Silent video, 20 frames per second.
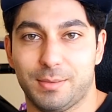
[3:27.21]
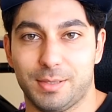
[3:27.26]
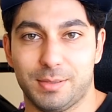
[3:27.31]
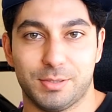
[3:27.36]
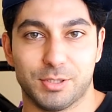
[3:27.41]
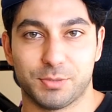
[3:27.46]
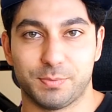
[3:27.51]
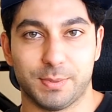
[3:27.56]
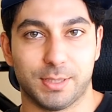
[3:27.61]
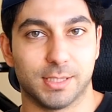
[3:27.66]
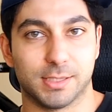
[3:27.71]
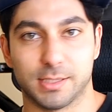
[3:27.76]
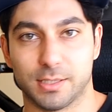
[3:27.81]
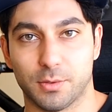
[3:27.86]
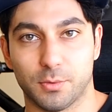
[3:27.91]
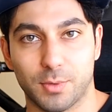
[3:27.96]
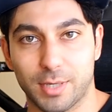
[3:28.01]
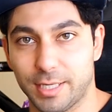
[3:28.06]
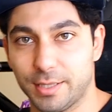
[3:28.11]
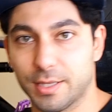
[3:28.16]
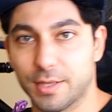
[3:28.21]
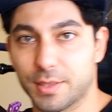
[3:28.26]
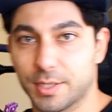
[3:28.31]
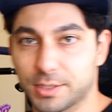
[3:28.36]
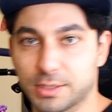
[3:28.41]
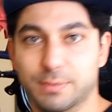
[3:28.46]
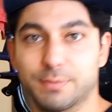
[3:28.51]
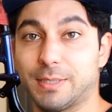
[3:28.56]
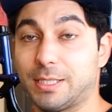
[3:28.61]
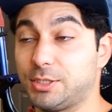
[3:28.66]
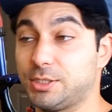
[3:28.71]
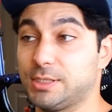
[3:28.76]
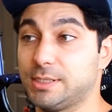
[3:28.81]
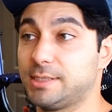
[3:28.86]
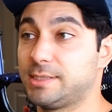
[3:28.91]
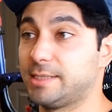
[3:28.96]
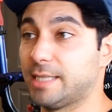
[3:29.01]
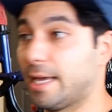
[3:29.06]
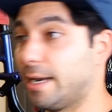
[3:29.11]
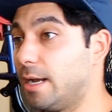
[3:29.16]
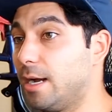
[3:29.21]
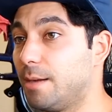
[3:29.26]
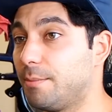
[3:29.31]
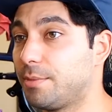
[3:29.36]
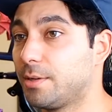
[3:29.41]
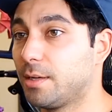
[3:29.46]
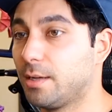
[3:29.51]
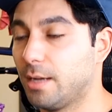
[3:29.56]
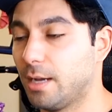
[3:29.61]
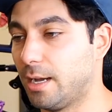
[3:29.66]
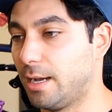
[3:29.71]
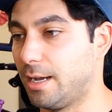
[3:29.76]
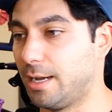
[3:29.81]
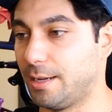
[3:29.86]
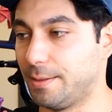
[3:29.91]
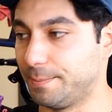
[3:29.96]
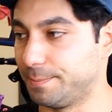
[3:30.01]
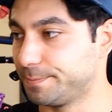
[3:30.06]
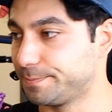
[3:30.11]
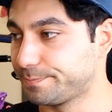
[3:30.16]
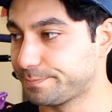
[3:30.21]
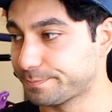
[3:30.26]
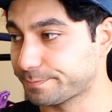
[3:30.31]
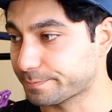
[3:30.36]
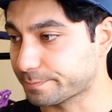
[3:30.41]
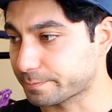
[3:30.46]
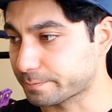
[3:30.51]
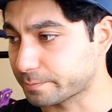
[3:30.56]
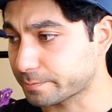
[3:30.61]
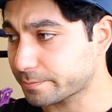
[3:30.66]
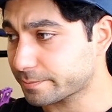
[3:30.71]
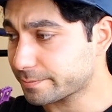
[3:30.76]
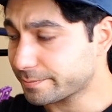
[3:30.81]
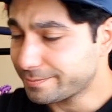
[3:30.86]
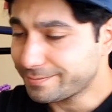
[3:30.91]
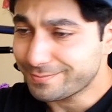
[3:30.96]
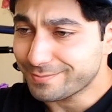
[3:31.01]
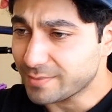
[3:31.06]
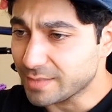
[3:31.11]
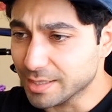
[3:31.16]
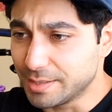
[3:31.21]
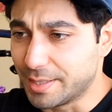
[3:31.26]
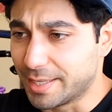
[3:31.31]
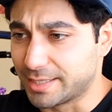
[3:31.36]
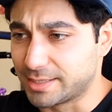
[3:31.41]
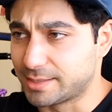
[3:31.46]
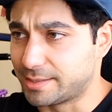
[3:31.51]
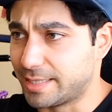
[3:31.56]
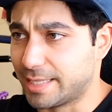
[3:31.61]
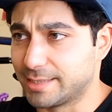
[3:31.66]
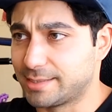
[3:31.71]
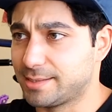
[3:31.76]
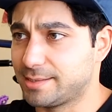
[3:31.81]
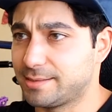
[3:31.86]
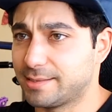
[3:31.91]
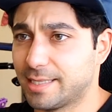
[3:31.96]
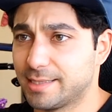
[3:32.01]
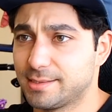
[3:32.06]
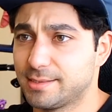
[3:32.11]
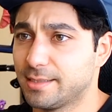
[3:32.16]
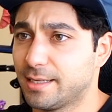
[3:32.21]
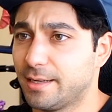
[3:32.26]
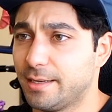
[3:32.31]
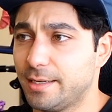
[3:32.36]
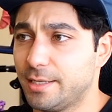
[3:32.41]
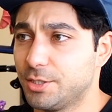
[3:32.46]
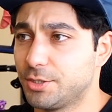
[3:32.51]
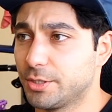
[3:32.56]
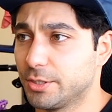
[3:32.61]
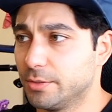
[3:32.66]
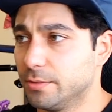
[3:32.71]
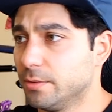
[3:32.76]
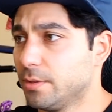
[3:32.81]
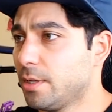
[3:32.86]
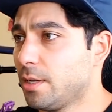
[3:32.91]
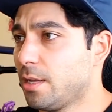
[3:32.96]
just because of the way that the suspension's set up, and that's not an issue.